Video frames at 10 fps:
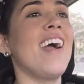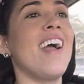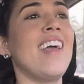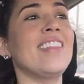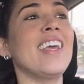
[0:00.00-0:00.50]

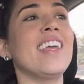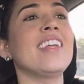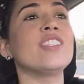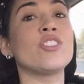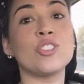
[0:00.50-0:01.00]
And
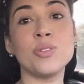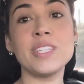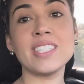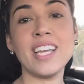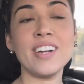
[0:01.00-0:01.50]
then, so 2
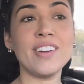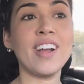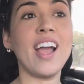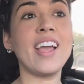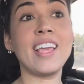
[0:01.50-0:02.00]
weeks later,
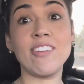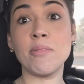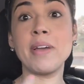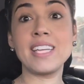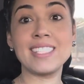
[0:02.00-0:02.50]
I gave
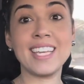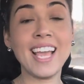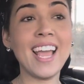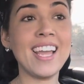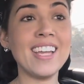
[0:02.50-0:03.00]
him eggs
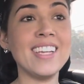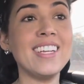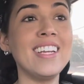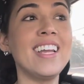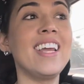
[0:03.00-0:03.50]
again.
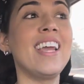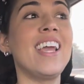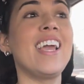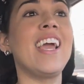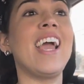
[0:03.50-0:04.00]

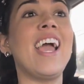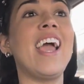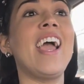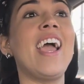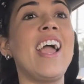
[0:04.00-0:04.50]

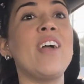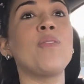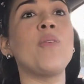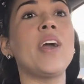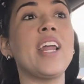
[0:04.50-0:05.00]

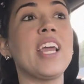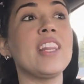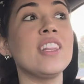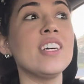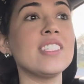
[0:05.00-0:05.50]
And when I
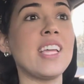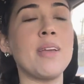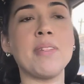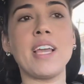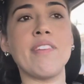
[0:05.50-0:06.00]
looked at him,
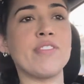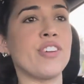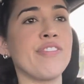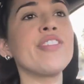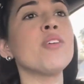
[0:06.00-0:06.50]
like after
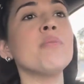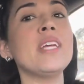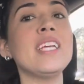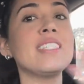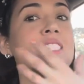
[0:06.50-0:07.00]
a few
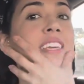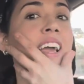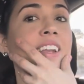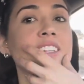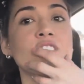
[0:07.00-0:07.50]
minutes, he
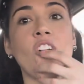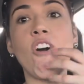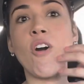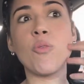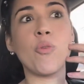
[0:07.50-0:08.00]
had this
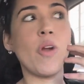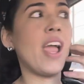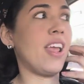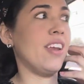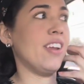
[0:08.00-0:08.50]
all
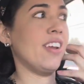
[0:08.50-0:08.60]
red.